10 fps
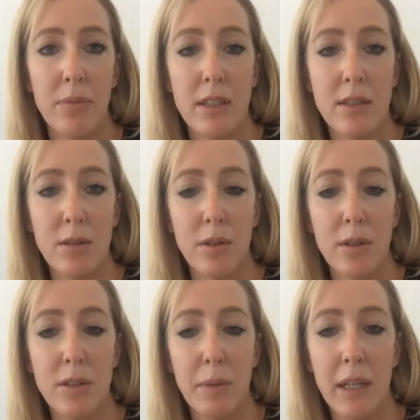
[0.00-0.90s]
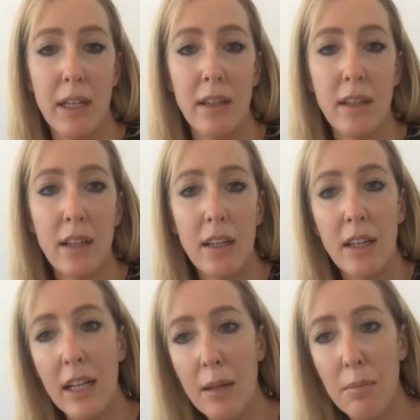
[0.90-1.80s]
there's not going to be
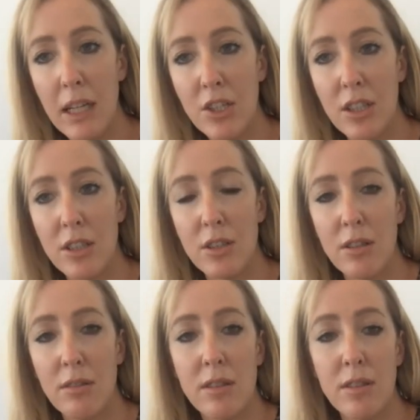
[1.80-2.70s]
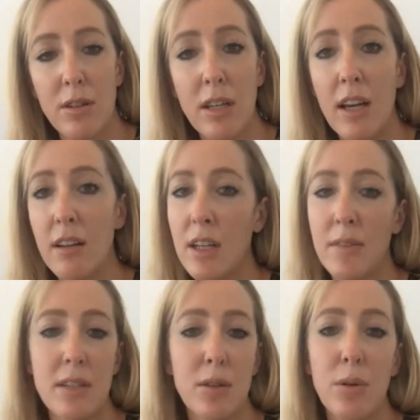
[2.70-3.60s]
any major issues. So yeah, give
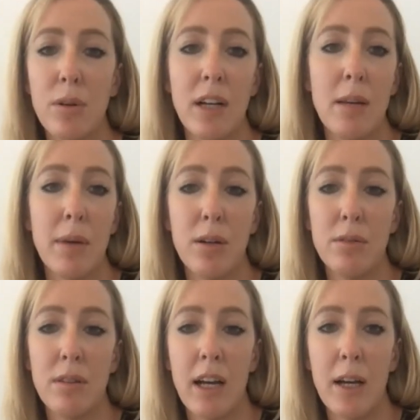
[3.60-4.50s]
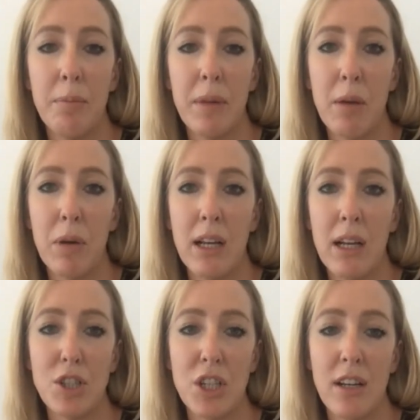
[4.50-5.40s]
us a call or an email and we can have
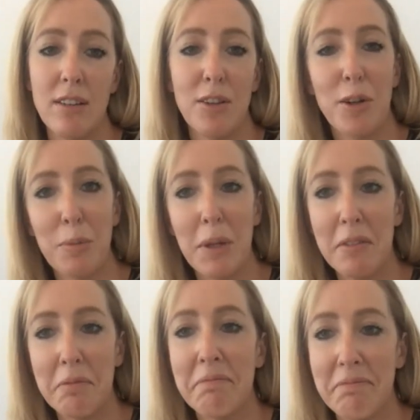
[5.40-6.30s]
a chat and go from there.